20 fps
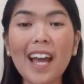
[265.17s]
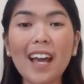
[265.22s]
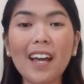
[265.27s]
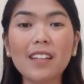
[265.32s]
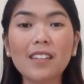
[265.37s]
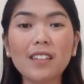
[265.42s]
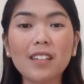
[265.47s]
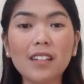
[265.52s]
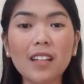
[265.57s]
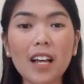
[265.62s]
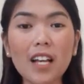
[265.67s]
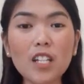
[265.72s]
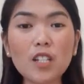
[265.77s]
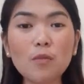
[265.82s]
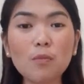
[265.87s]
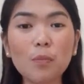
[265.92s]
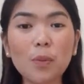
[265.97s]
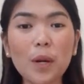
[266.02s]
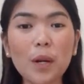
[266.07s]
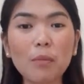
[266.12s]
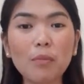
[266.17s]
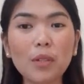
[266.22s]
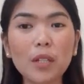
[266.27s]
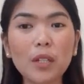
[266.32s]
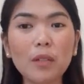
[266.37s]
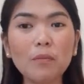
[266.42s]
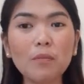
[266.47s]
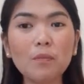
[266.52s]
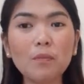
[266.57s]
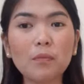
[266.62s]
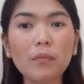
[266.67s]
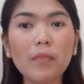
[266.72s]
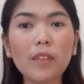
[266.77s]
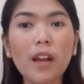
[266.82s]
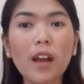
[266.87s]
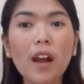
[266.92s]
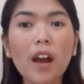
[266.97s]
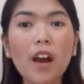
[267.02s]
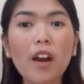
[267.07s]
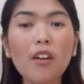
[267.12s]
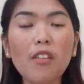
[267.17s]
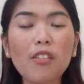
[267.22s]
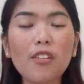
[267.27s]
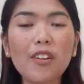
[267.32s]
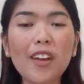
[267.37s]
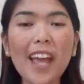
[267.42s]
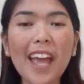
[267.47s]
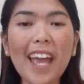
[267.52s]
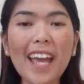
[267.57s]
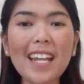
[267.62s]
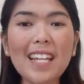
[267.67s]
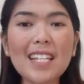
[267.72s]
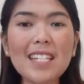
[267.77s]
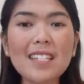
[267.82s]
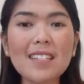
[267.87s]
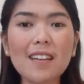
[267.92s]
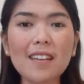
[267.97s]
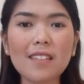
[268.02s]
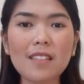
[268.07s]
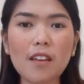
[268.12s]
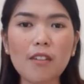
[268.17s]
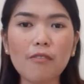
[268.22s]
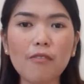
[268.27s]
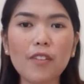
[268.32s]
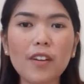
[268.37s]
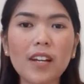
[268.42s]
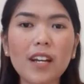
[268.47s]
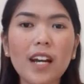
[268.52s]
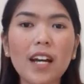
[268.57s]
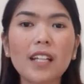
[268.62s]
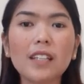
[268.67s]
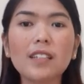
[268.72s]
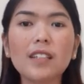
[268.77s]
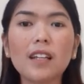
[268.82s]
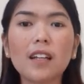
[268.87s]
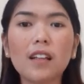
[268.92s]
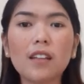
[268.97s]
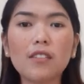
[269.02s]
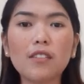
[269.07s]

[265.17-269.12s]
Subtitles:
And the last problem, are there any significant